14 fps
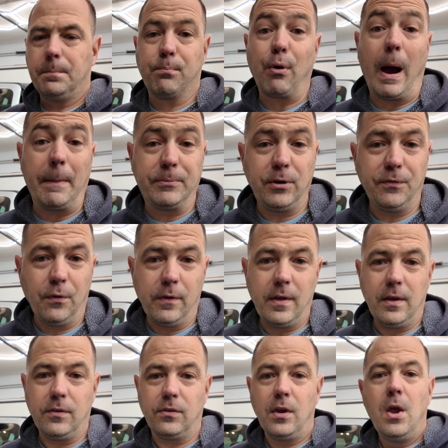prompt you for
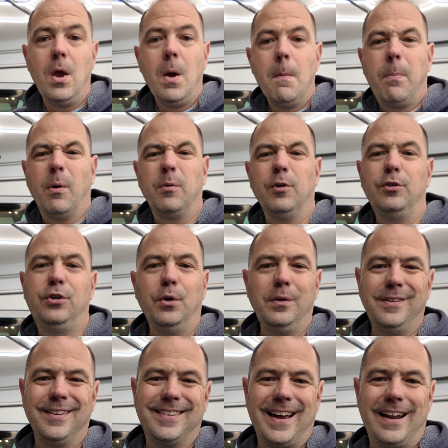this, but when you're doing
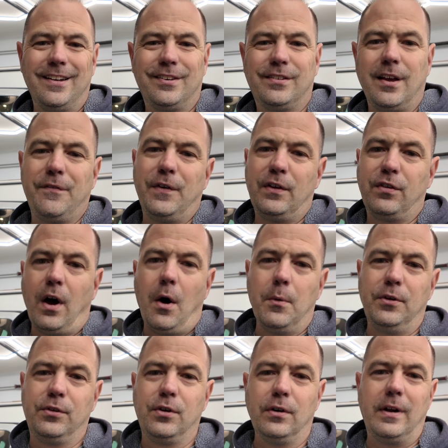this kind of stuff, it's
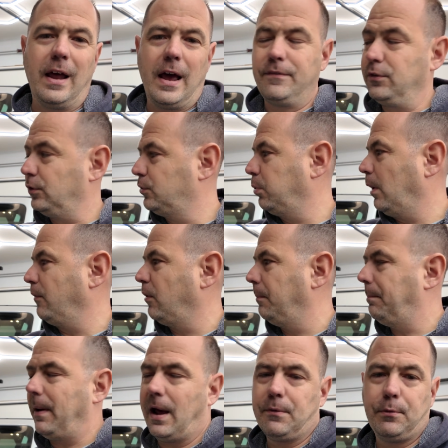always good to have your
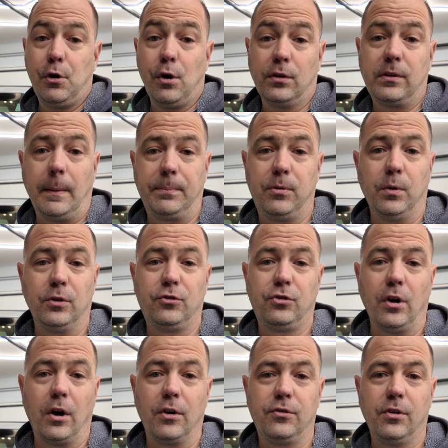12-volt battery hooked up to a
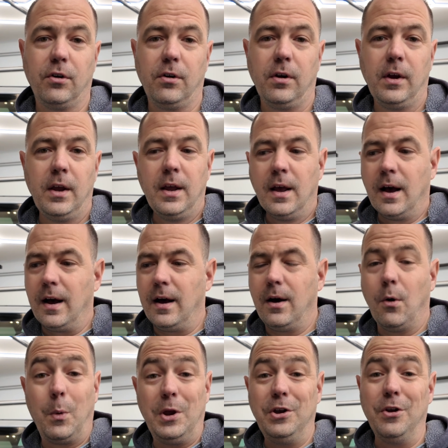charger.
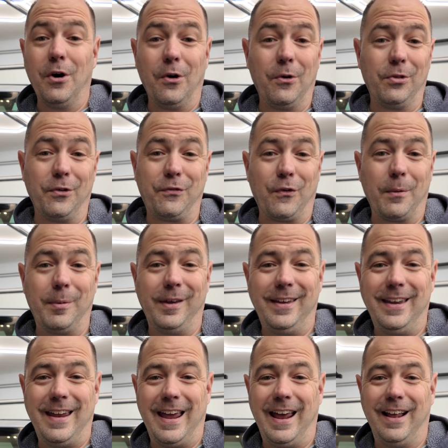We know the
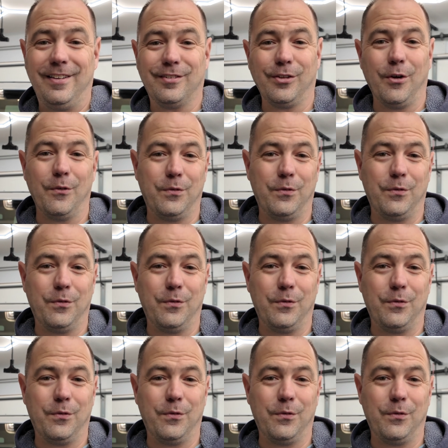4xe hates low